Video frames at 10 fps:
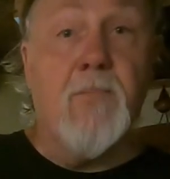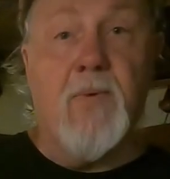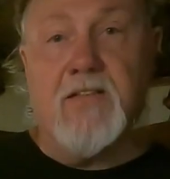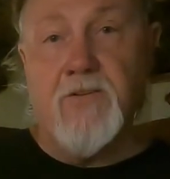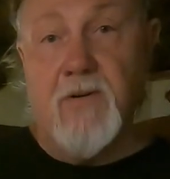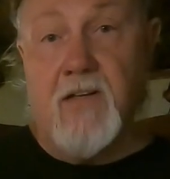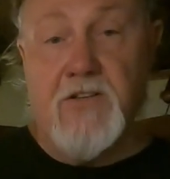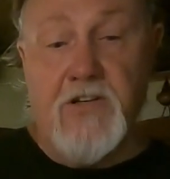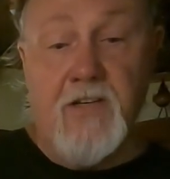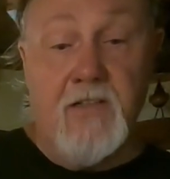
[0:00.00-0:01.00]
mozzarella
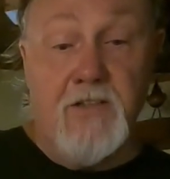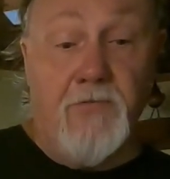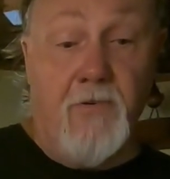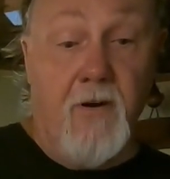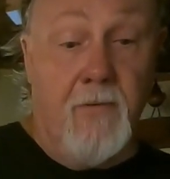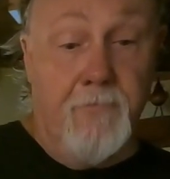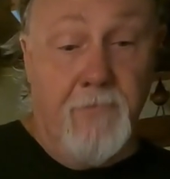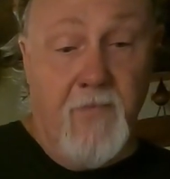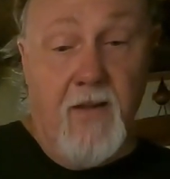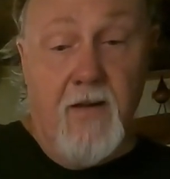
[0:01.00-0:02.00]
cheese from
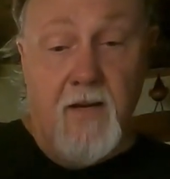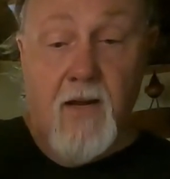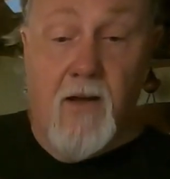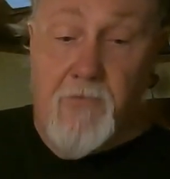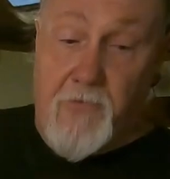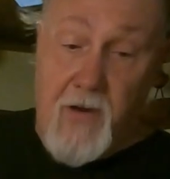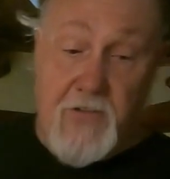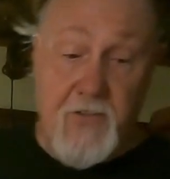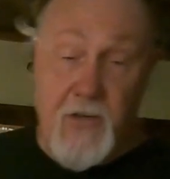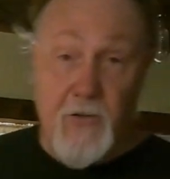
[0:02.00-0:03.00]

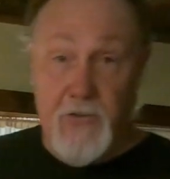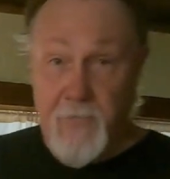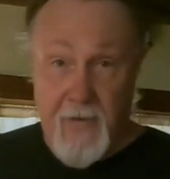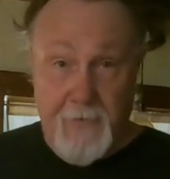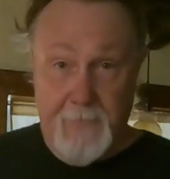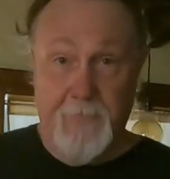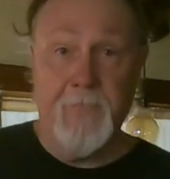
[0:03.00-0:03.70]
fresh goat's milk.